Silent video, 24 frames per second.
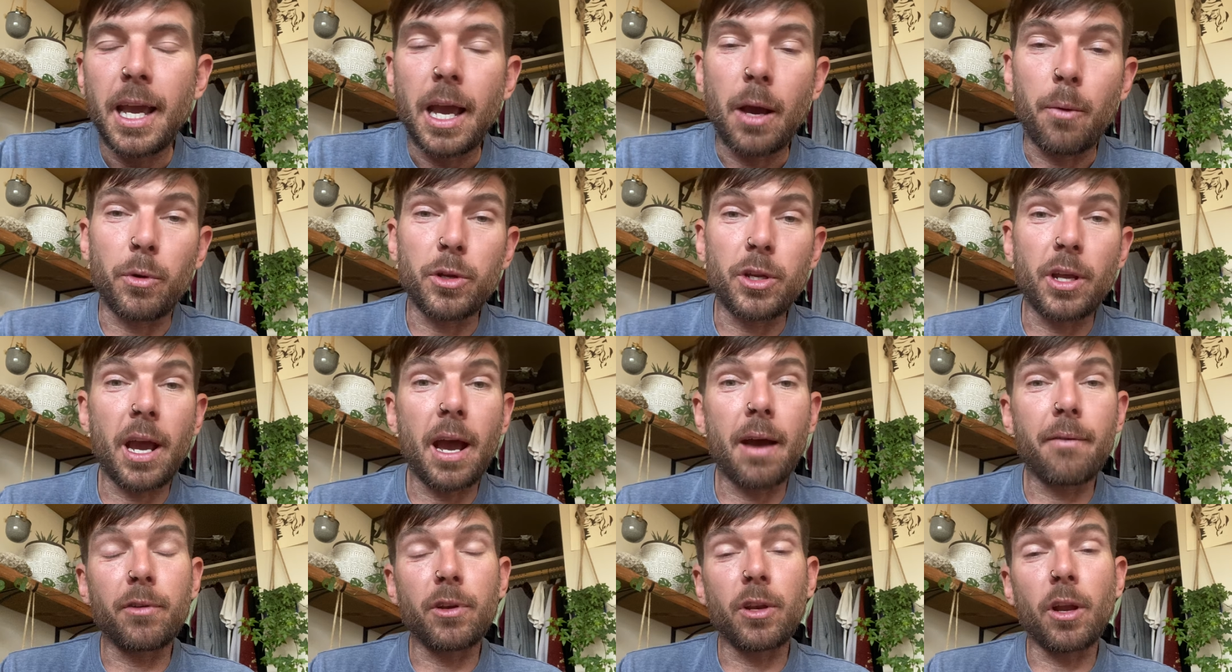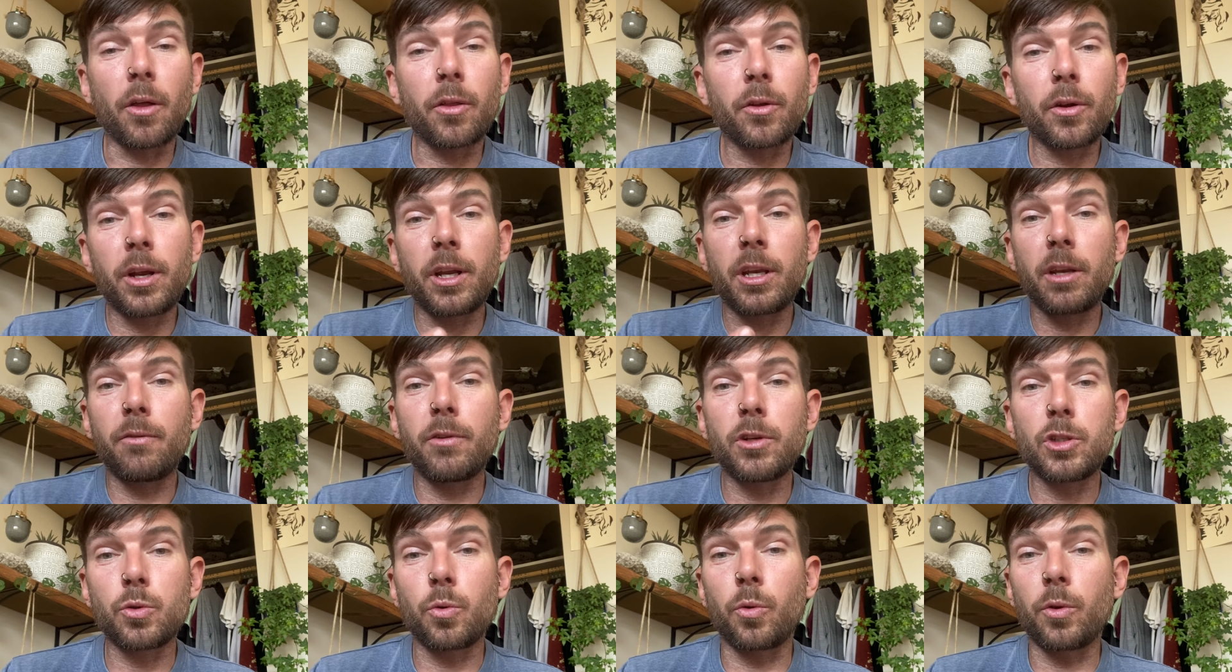And when you have another
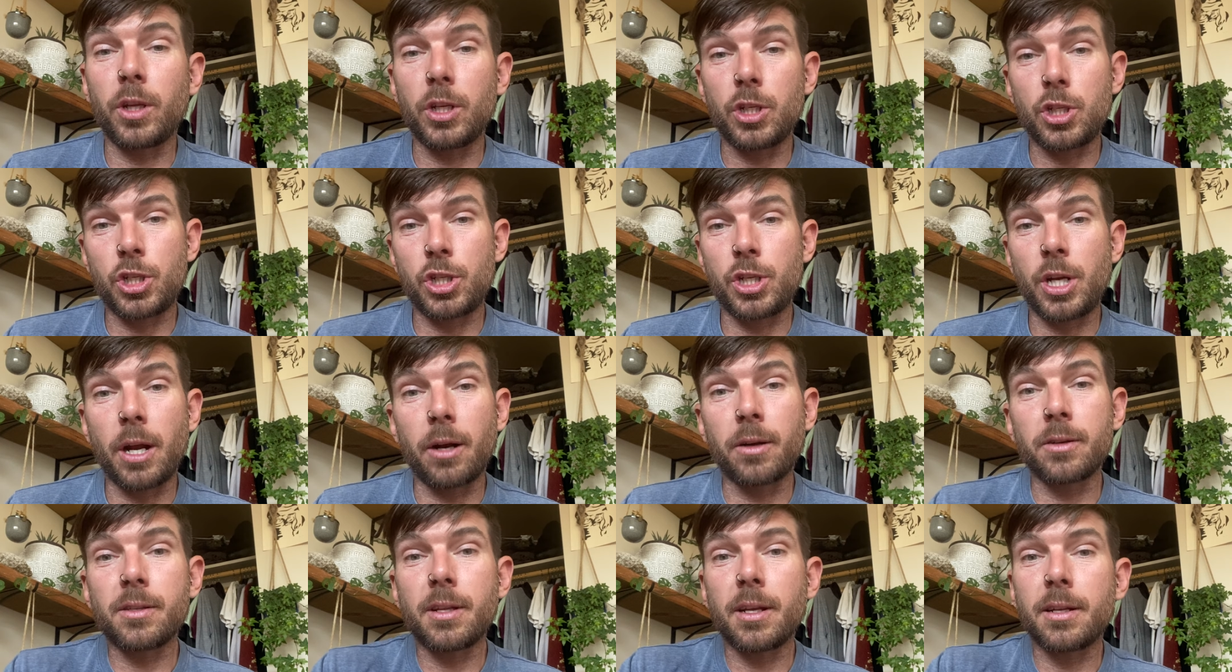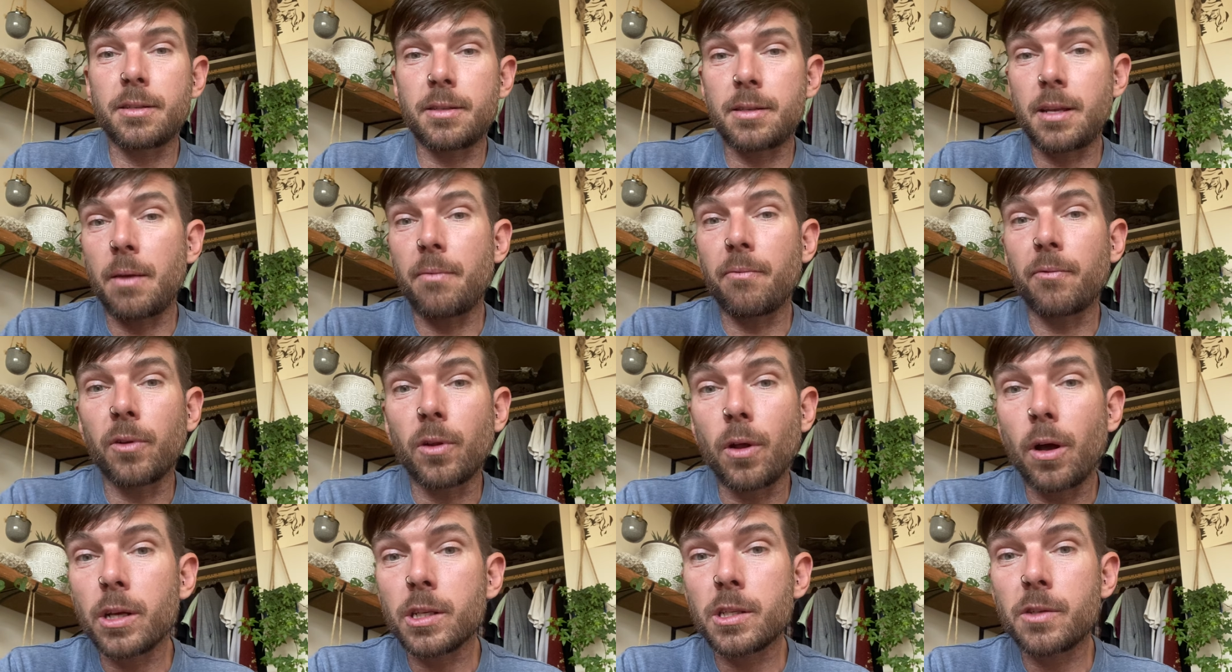individual that shares that same
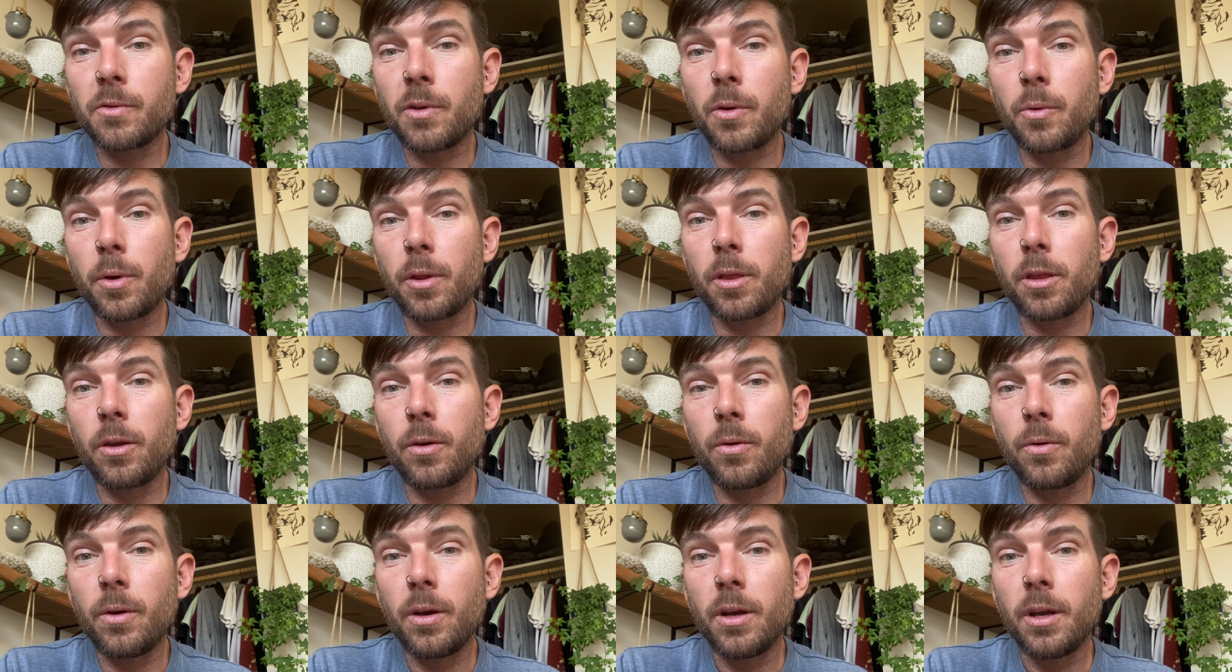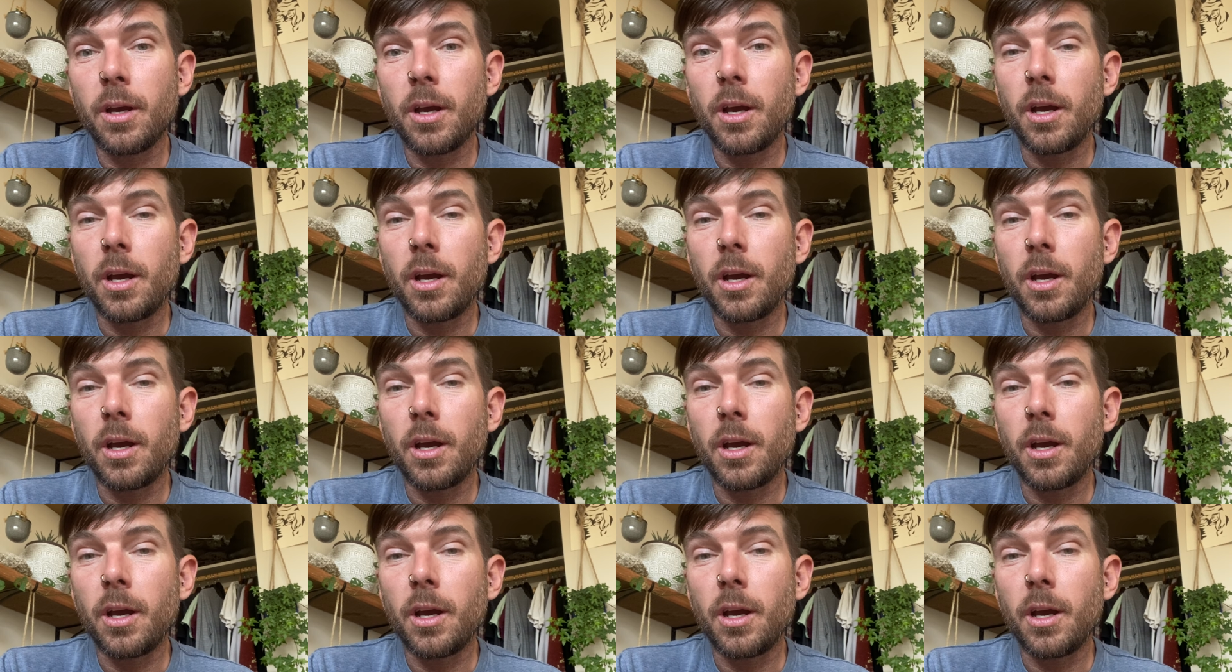philosophy with you,